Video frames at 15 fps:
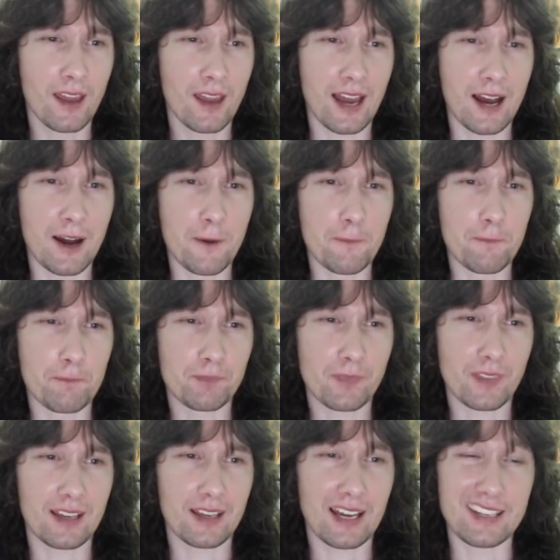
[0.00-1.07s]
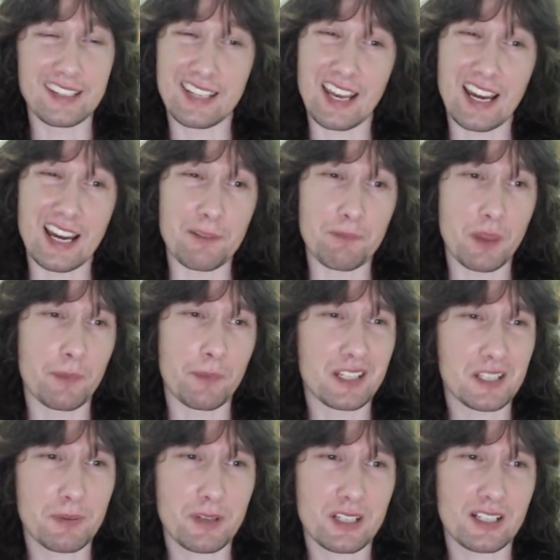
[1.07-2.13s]
And yeah, I mean,
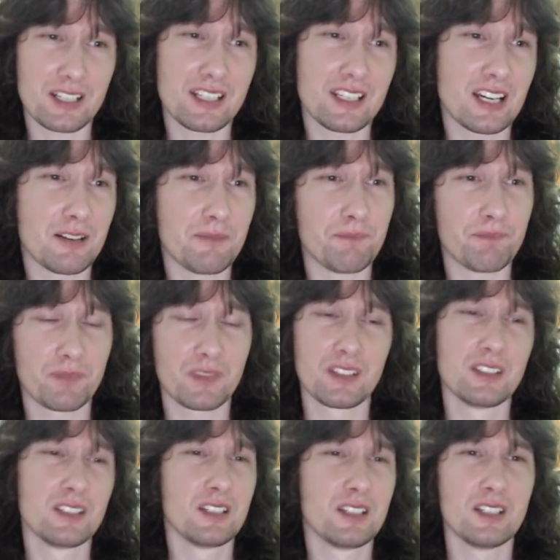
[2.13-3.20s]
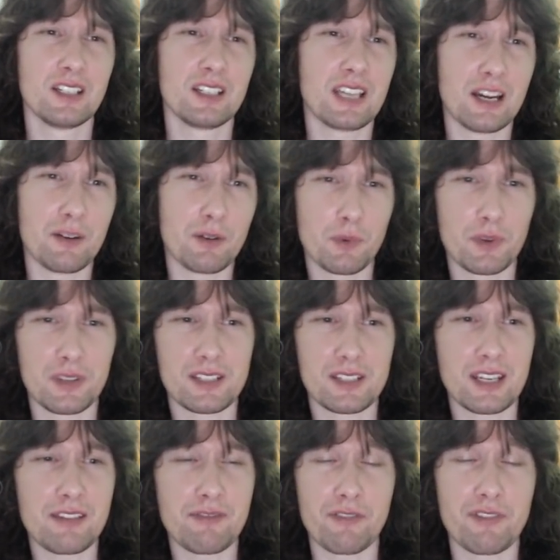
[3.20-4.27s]
especially... yeah, with
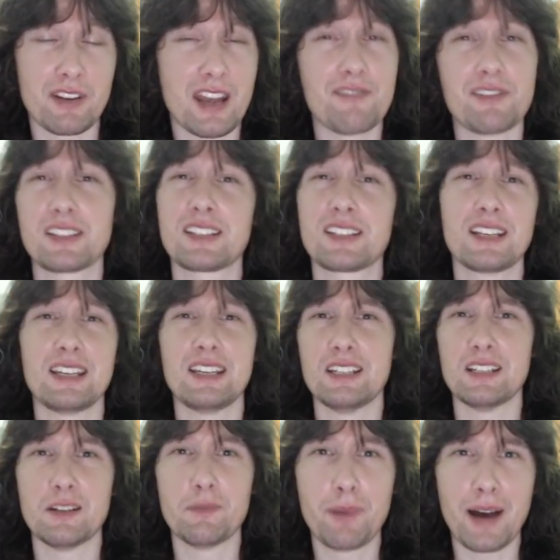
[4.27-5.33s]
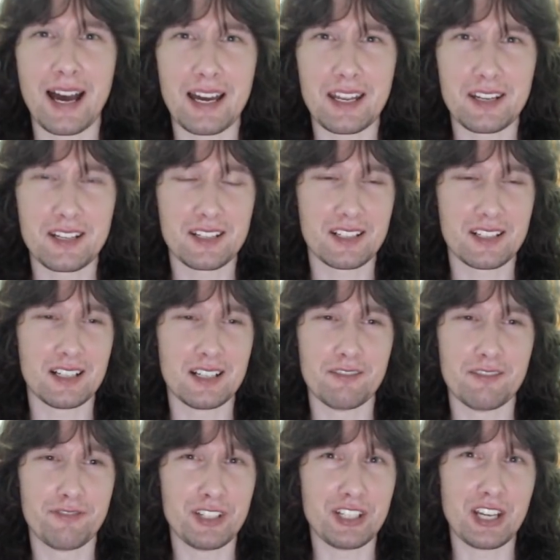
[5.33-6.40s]
Stevie, I've never seen a bad
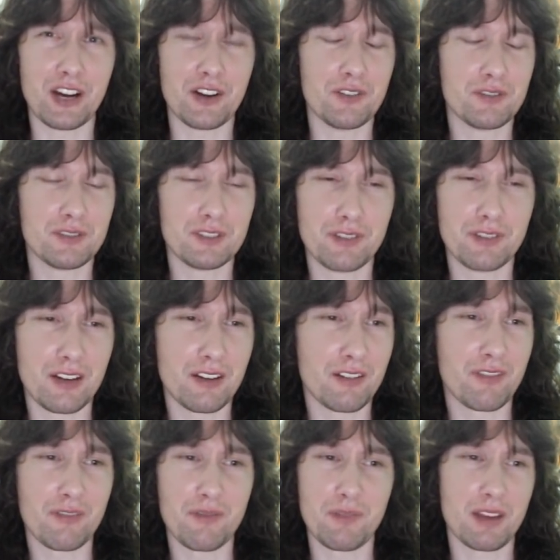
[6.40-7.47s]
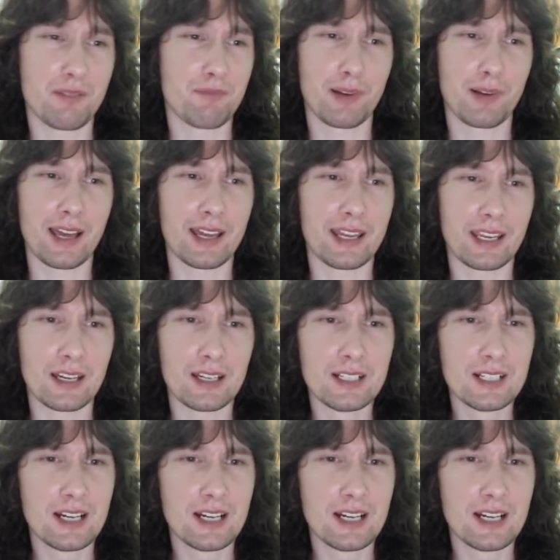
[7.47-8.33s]
video of him playing.